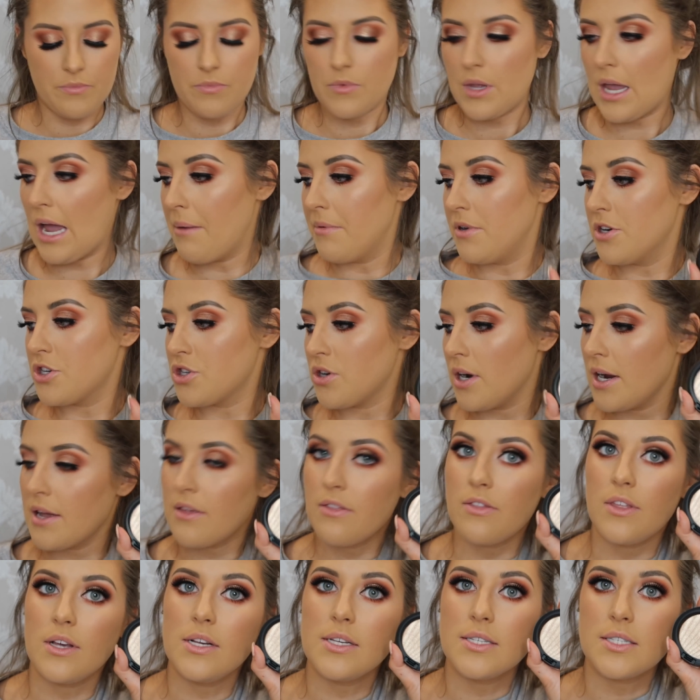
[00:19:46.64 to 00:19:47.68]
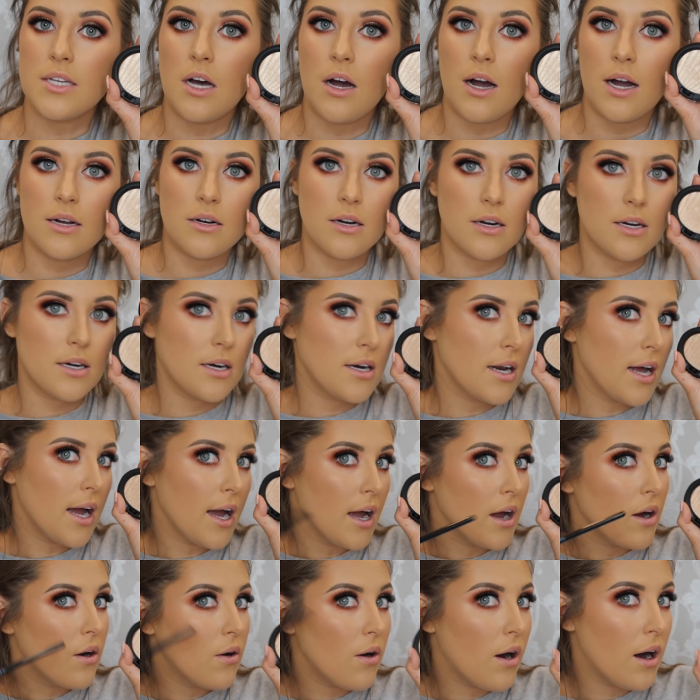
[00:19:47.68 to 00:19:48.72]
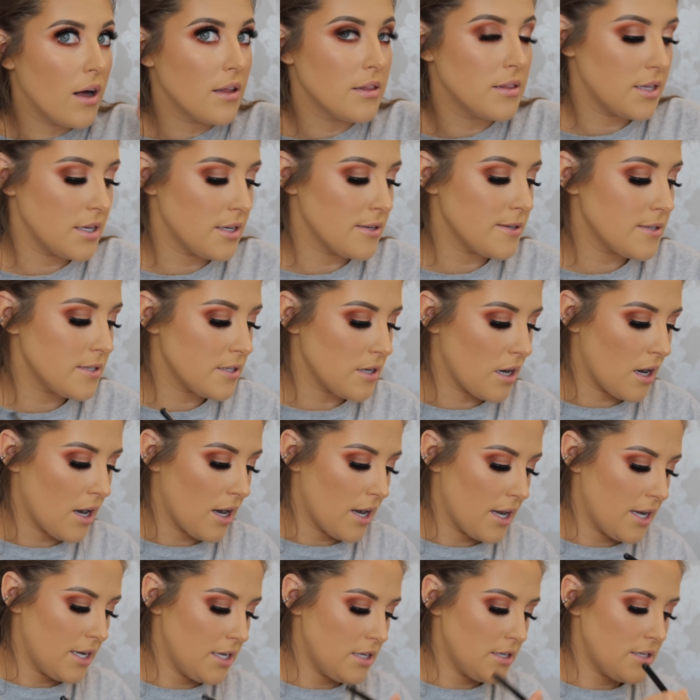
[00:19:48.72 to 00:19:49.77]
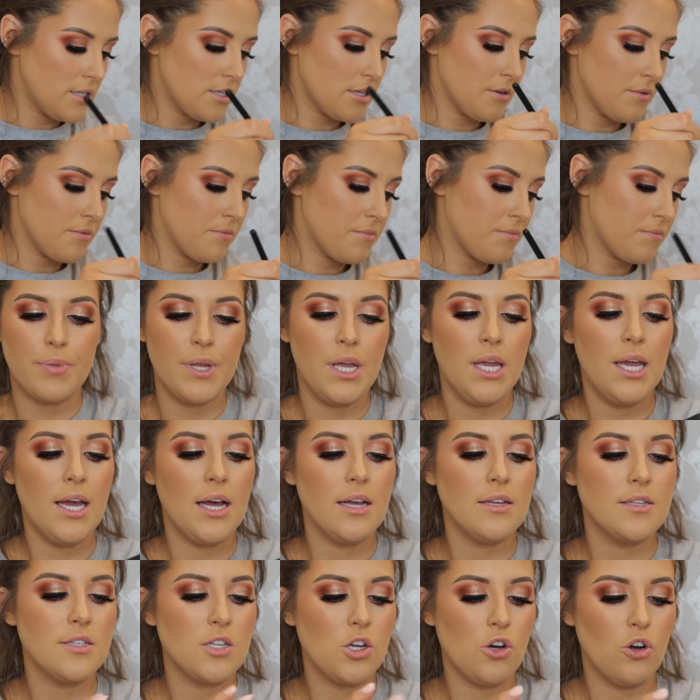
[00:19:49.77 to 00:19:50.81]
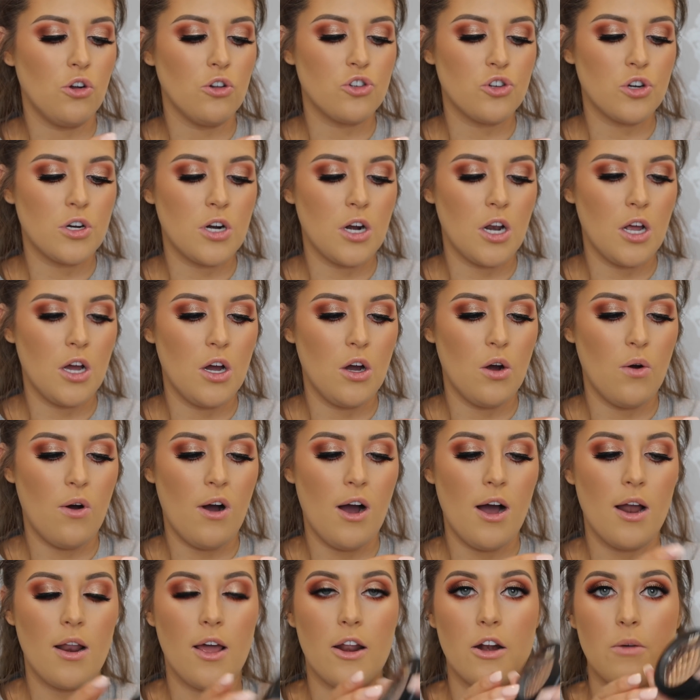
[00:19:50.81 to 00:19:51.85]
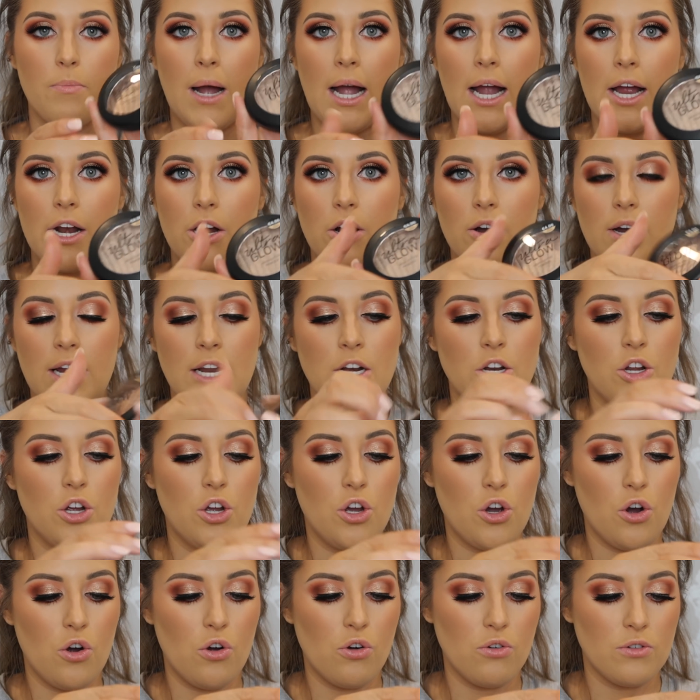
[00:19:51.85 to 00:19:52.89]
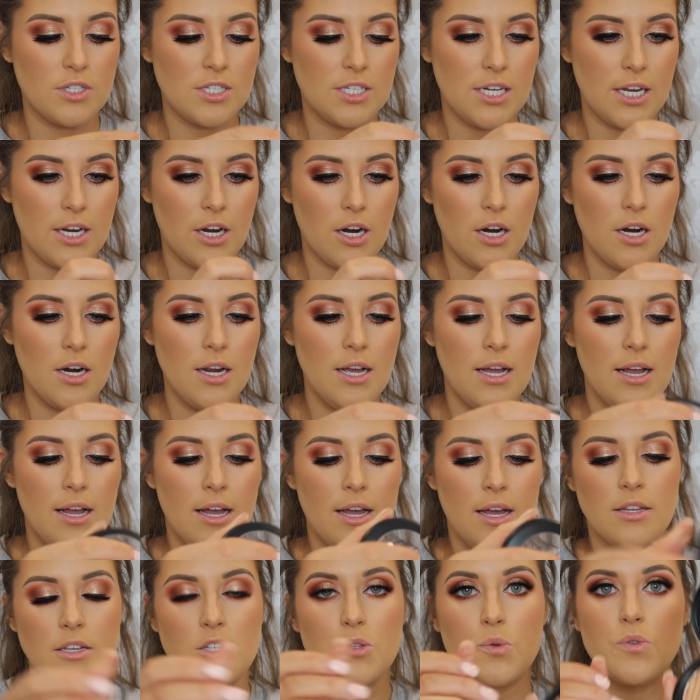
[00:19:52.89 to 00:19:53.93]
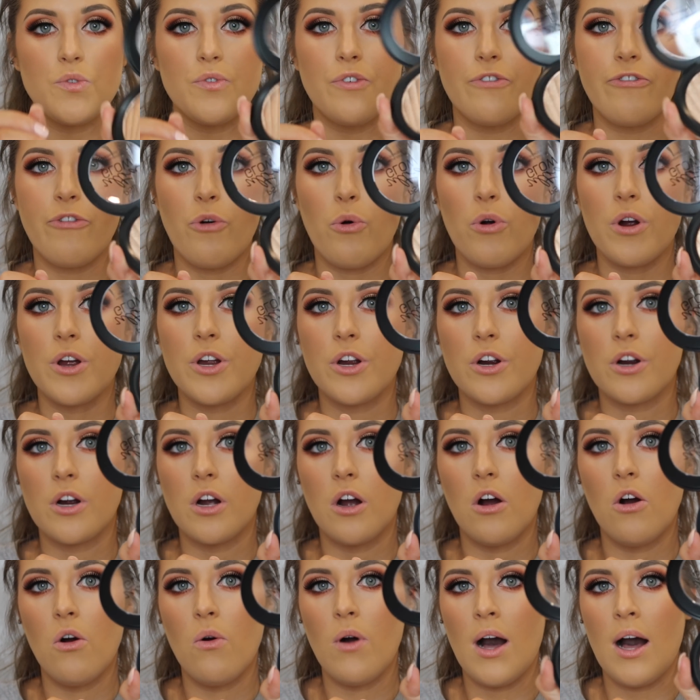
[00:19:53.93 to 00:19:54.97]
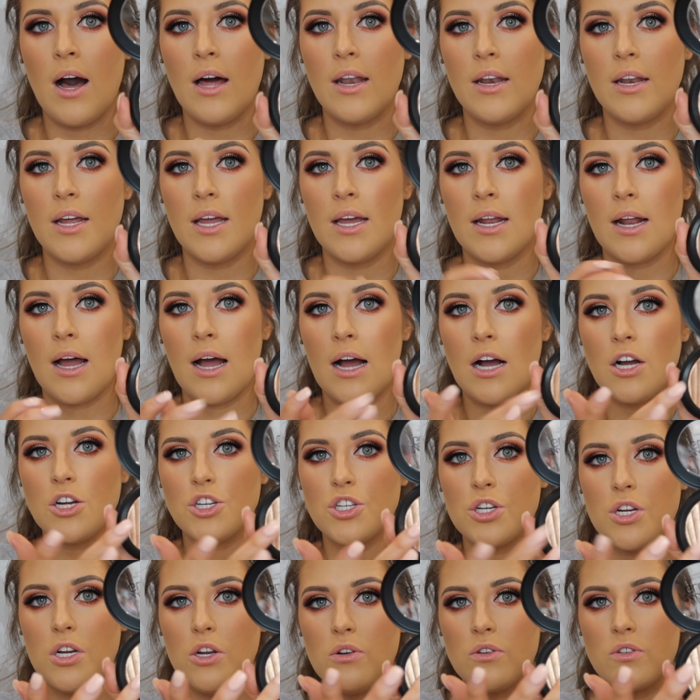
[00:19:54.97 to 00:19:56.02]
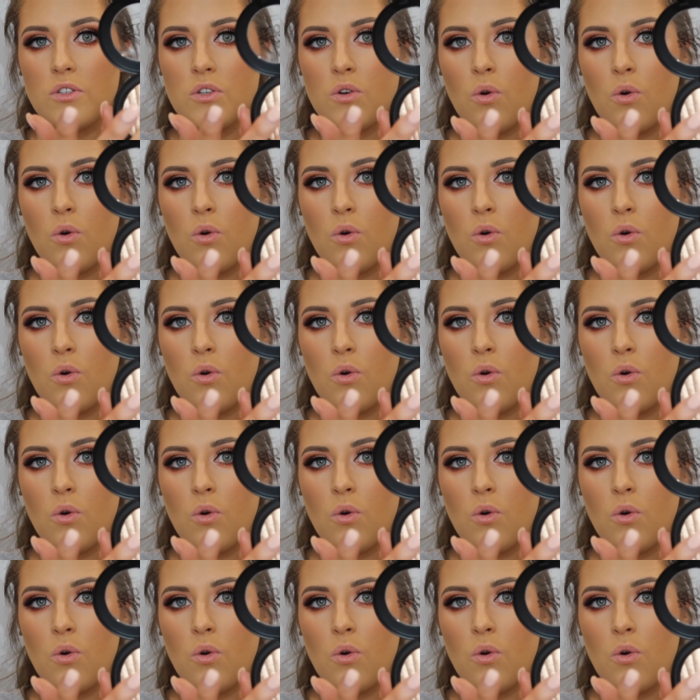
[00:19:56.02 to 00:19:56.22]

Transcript: Okay, I'm gonna try this highlighter now on this side. PS Ultra Glow Highlighter Powder in Gold Digger. This was €4 and it actually looks